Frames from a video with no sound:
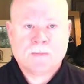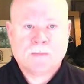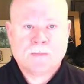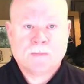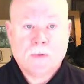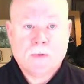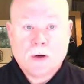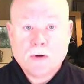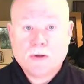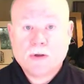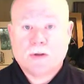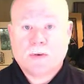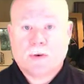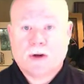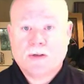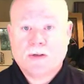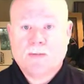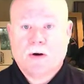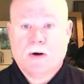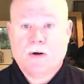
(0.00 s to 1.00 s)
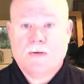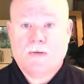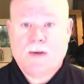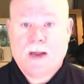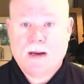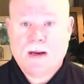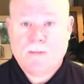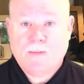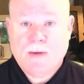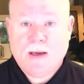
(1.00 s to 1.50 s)
Those stories
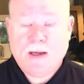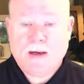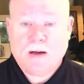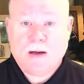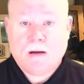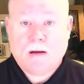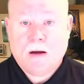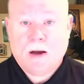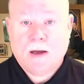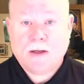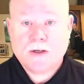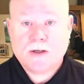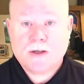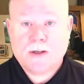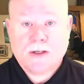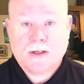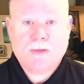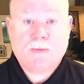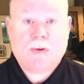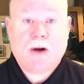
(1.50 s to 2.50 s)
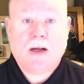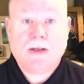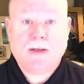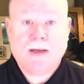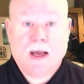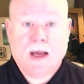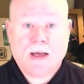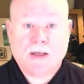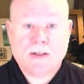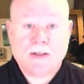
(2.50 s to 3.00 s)
motivated me to launch this
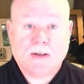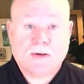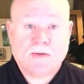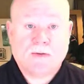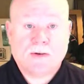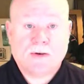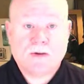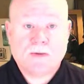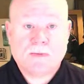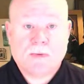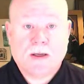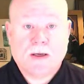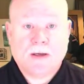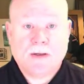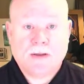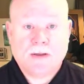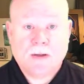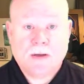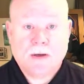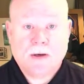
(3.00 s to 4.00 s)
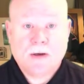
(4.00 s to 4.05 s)
podcast in the first place